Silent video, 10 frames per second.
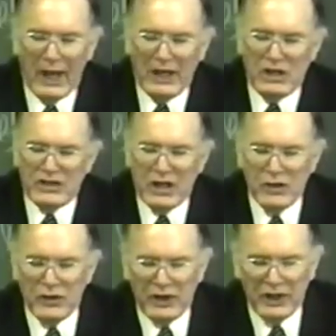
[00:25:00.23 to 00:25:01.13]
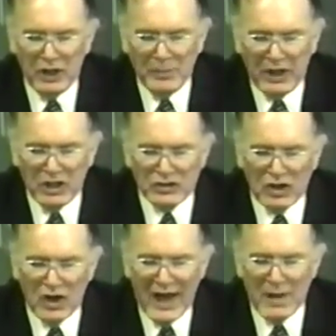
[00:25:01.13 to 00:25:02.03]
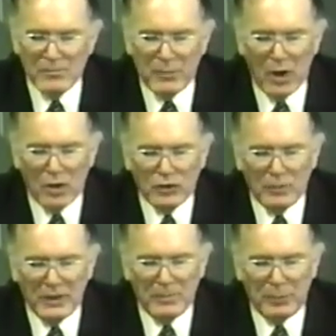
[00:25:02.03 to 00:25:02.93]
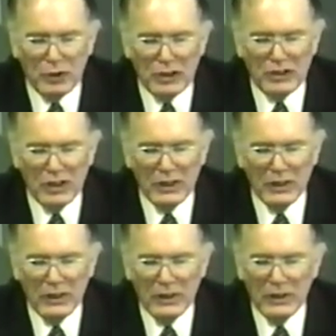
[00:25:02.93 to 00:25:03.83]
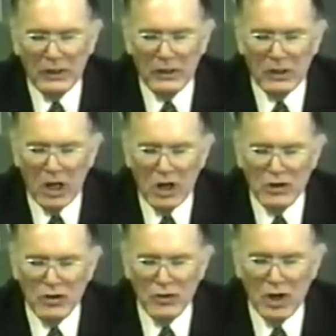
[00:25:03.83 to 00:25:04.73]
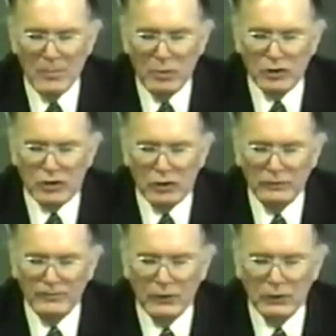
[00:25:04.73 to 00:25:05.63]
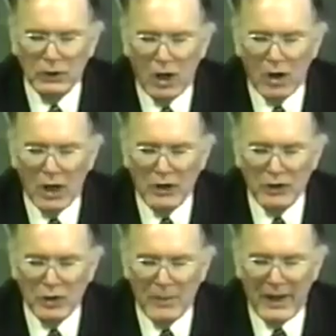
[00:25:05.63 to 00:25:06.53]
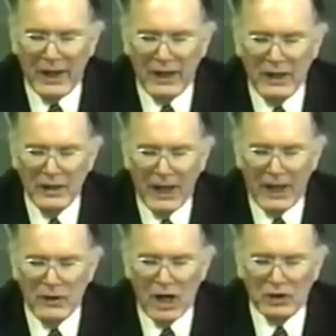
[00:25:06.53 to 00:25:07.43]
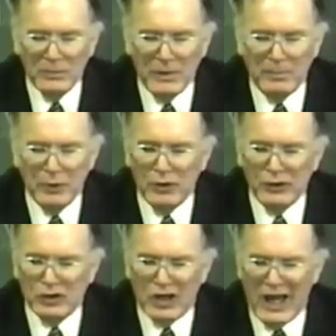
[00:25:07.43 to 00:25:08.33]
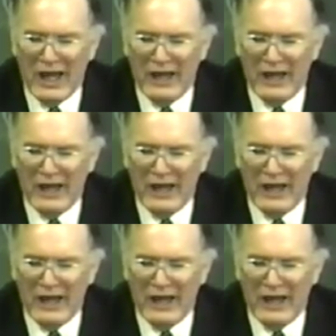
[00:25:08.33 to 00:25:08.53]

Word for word: he said unto them, Is the lamp brought to be put under a bushel, or under the bed, and not to be put on the stand?